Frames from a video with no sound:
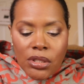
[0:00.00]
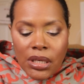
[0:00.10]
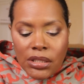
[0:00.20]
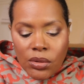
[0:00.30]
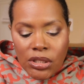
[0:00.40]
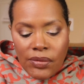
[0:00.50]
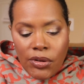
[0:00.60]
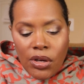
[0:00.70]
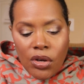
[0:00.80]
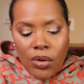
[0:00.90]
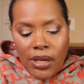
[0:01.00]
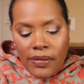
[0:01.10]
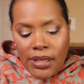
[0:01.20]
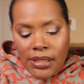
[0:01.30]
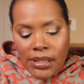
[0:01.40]
I don't even know if
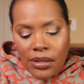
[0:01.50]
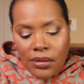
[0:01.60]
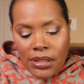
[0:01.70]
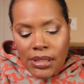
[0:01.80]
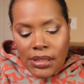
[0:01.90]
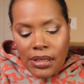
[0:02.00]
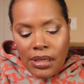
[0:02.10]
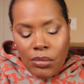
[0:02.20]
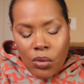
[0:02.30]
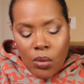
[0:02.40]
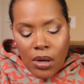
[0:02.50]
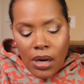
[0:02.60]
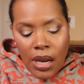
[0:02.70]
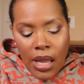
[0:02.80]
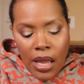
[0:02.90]
they sell these anymore,
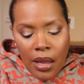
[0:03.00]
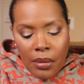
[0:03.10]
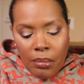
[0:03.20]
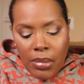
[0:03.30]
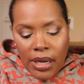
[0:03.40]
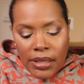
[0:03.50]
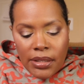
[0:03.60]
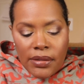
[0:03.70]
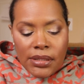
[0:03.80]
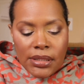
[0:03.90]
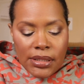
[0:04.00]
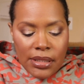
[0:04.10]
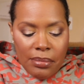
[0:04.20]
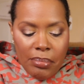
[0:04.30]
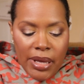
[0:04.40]
but this is
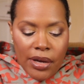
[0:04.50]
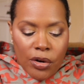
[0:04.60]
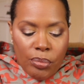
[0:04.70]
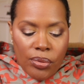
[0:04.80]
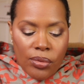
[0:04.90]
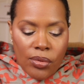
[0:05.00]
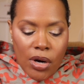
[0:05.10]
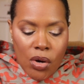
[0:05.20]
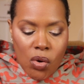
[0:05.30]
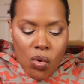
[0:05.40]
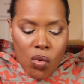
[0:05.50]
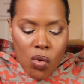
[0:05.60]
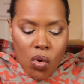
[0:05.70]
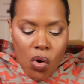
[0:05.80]
the Bare Pro